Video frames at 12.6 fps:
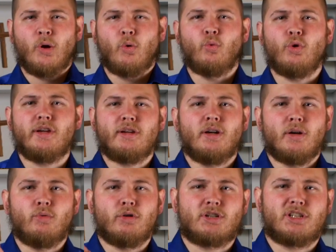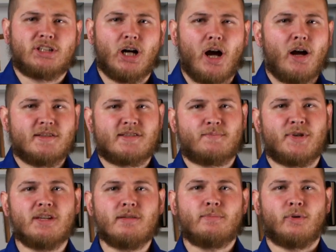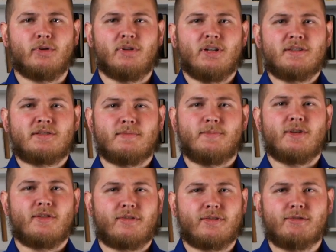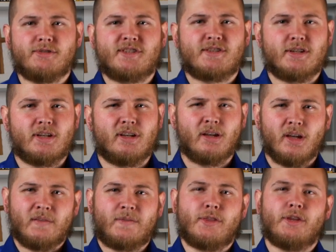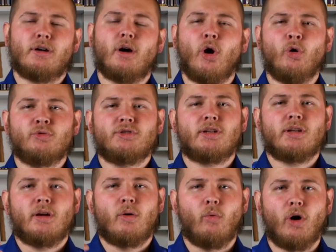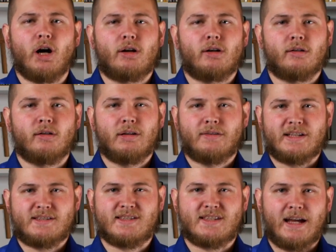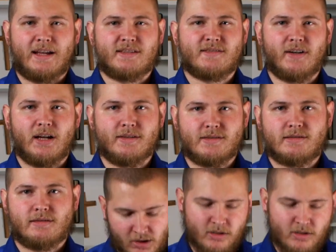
we will cause people to be thirsty for the only water that satisfies.